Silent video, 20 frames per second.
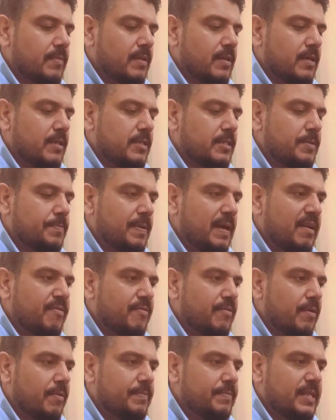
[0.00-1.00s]
spec
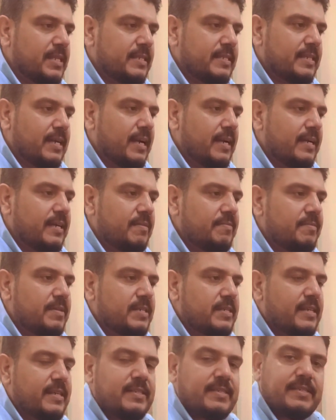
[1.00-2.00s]
of this item
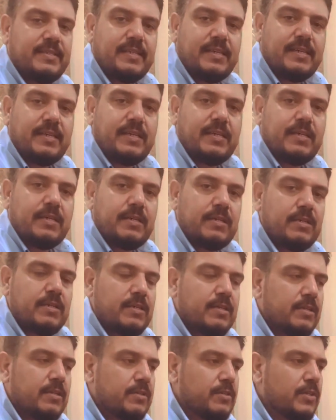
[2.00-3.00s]
is it's a
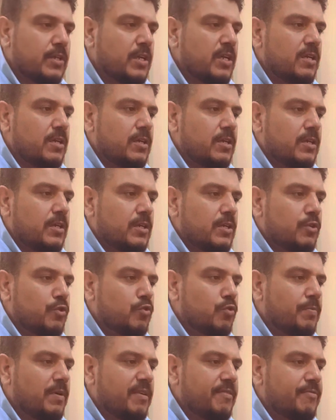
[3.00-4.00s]

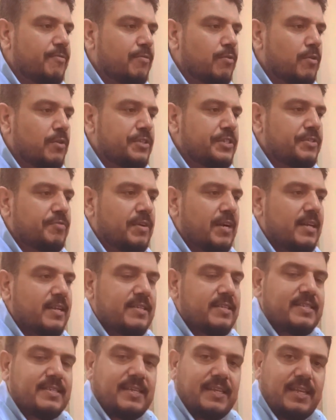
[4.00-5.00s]
2.4G wireless
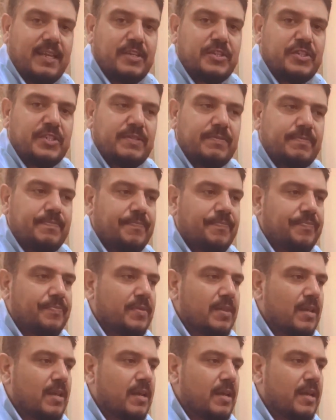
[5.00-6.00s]
connection
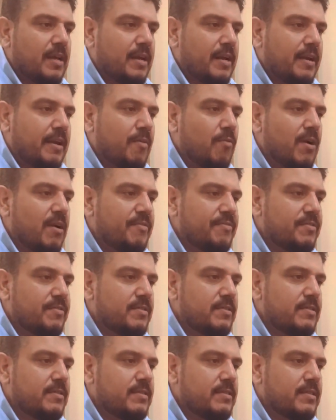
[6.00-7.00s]
required for
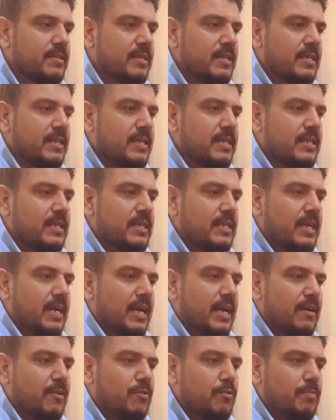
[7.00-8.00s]
this,
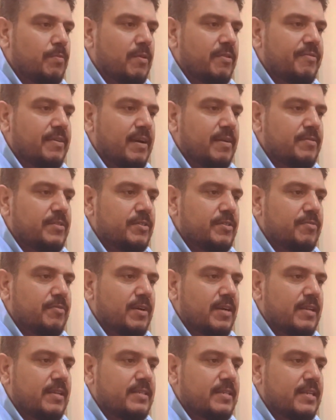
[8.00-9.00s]
and 2.5G
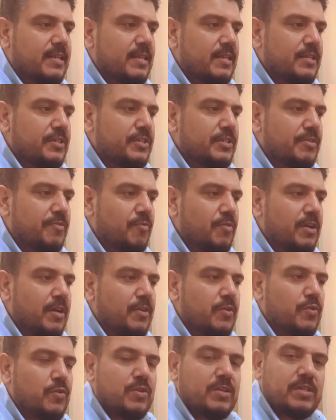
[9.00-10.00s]
wireless connection via
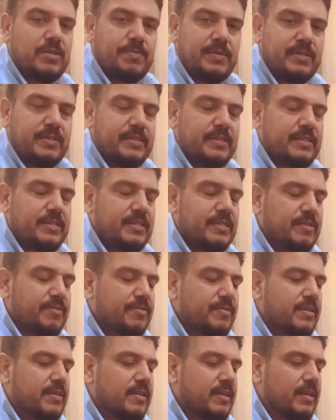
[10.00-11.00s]
USB
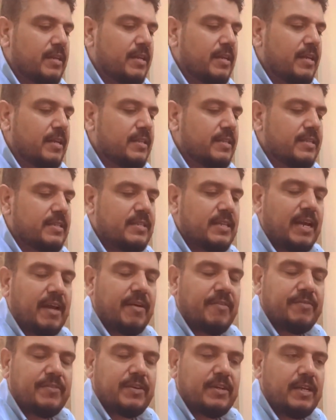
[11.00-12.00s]
receiver. This
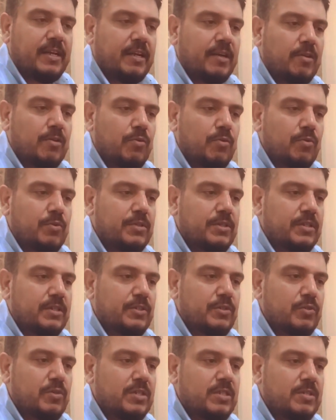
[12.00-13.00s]
have include
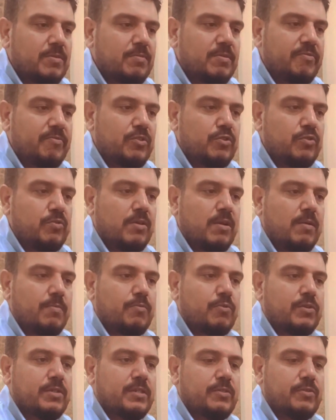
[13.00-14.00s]
USB which you will
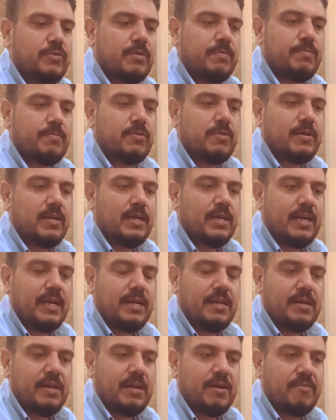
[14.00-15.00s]
put in your product,
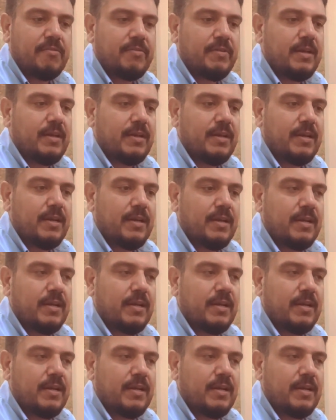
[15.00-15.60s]
and it will